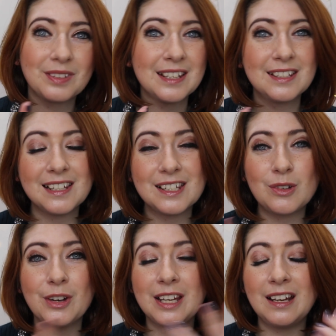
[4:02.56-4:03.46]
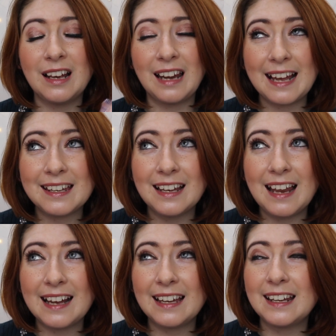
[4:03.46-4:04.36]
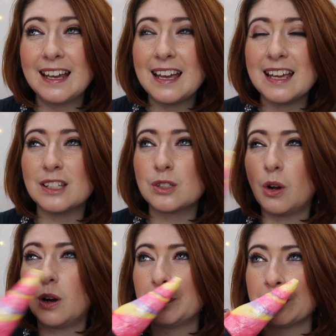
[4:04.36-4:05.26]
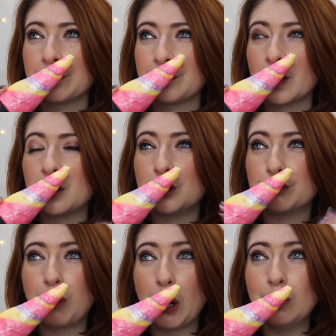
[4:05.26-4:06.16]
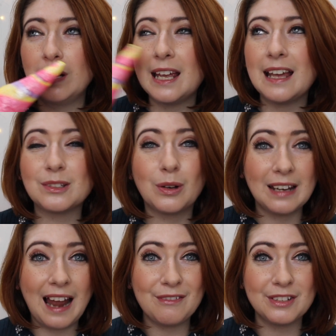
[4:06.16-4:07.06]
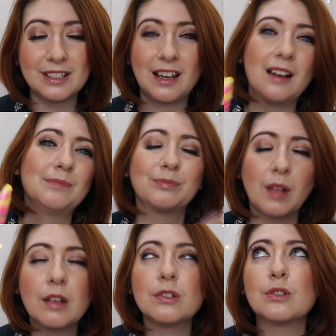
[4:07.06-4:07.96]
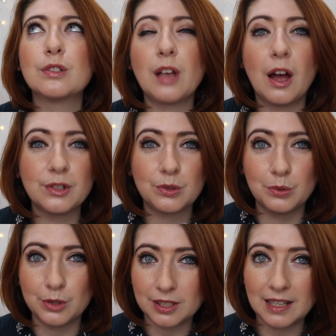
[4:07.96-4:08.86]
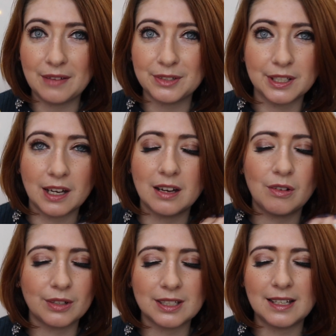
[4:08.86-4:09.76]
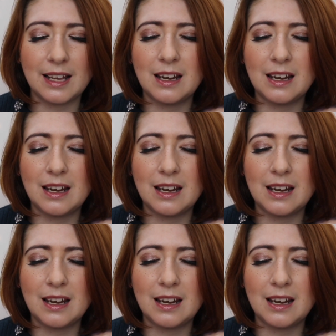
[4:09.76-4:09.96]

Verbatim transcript: So this has got ylang ylang in it, it's got neroli, it's got lavender. Such gorgeous lavender. Honestly, I